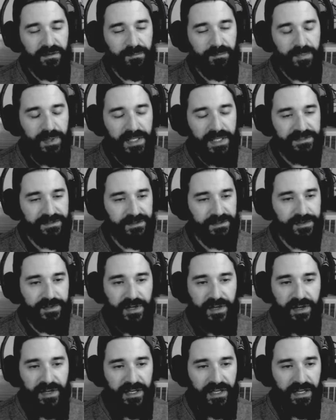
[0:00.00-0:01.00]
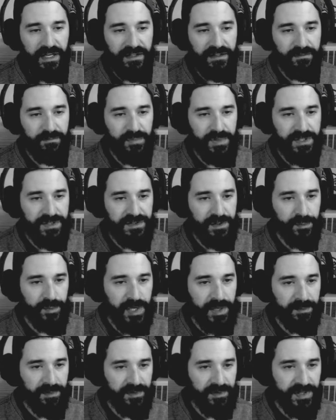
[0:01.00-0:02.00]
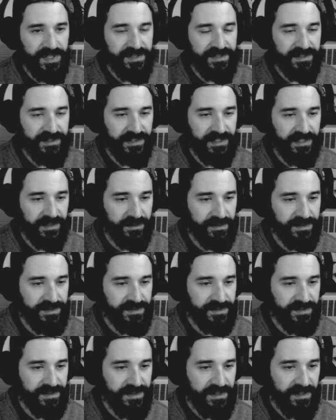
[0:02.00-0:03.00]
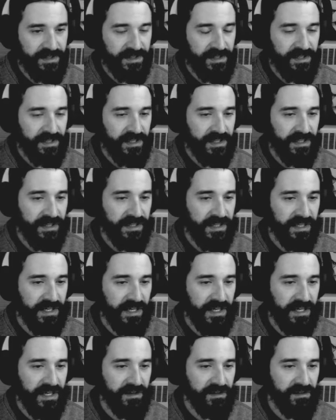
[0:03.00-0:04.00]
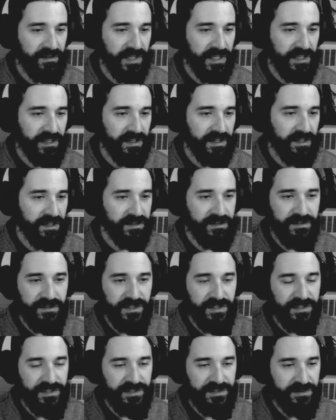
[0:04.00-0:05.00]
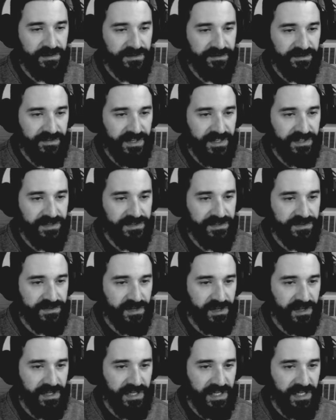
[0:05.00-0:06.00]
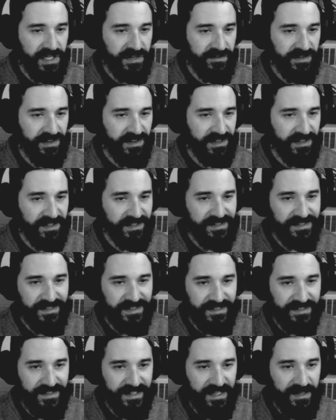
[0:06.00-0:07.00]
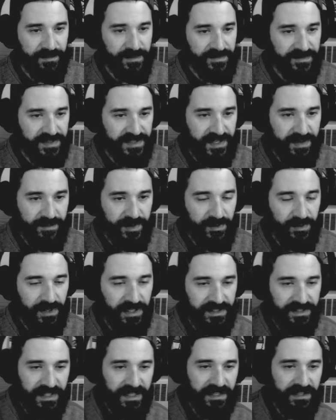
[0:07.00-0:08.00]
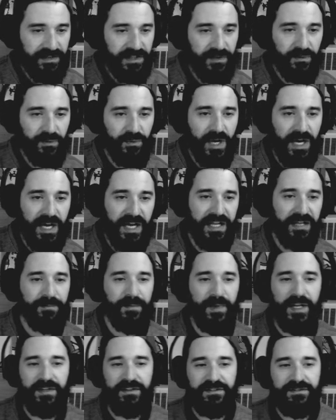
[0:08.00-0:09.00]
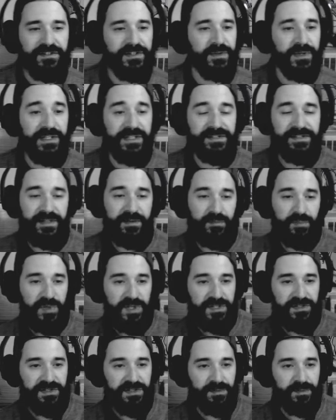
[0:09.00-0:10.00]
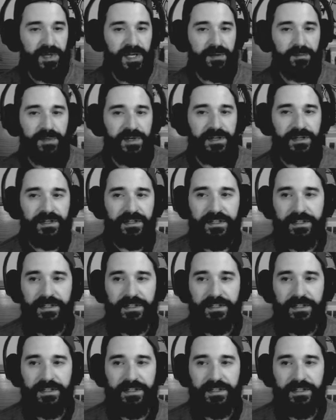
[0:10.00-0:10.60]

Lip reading: pencil drawing on printer paper recently that got like turned into a finished drawing and everything. It's like, damn, every time I worked on it, like, why am I doing this on printer paper?